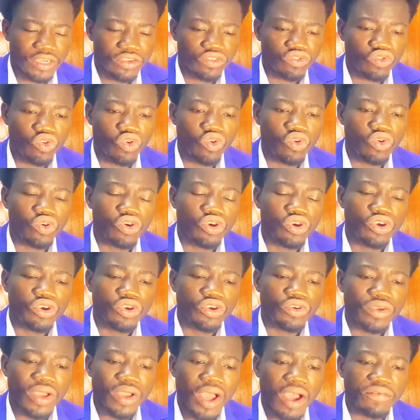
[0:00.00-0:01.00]
So
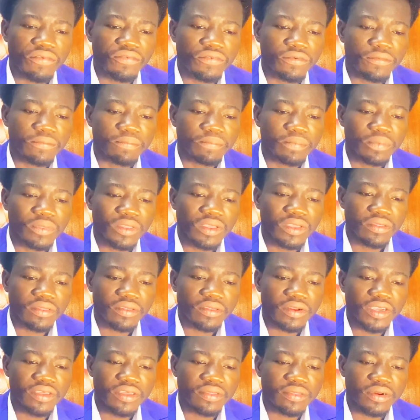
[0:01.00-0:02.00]
you have
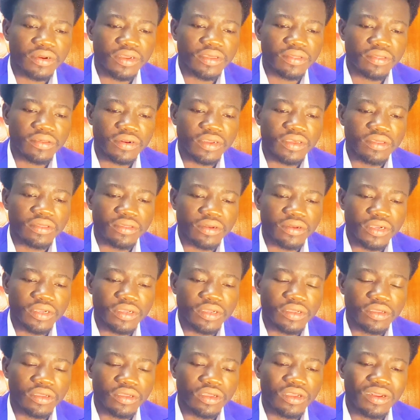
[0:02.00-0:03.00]
3.
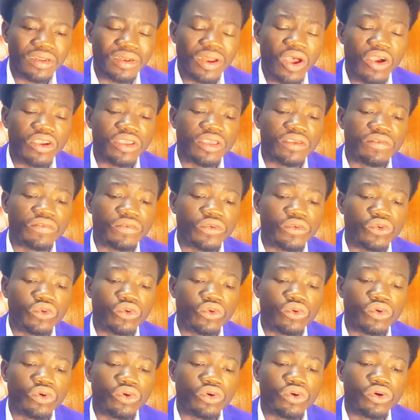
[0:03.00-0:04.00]
That'll give you
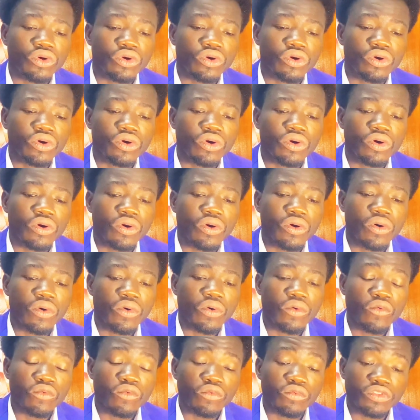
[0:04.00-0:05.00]

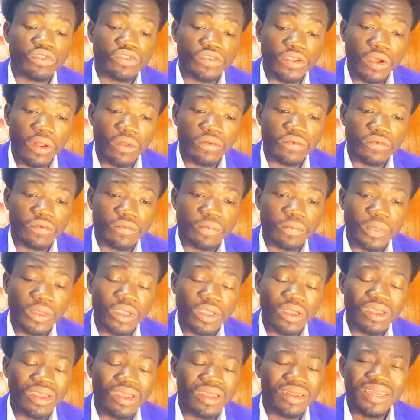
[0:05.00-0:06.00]
12.
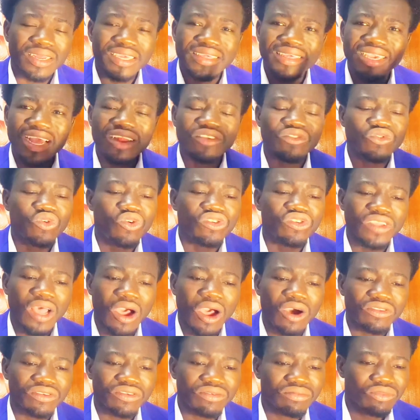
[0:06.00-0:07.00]
The child goes
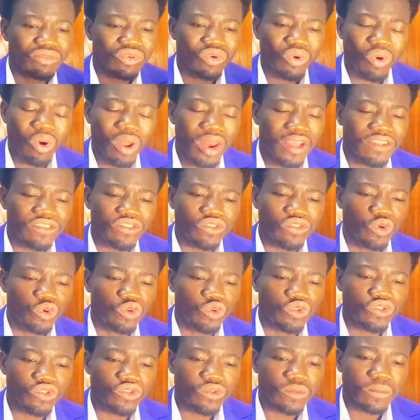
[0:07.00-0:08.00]
out, collects
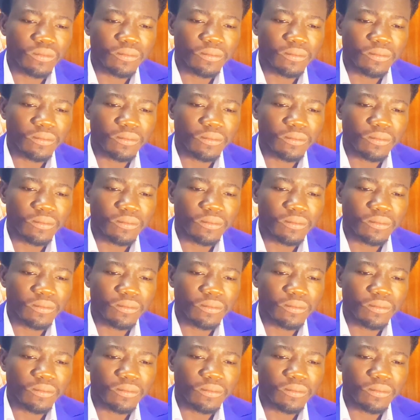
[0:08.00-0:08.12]
stones.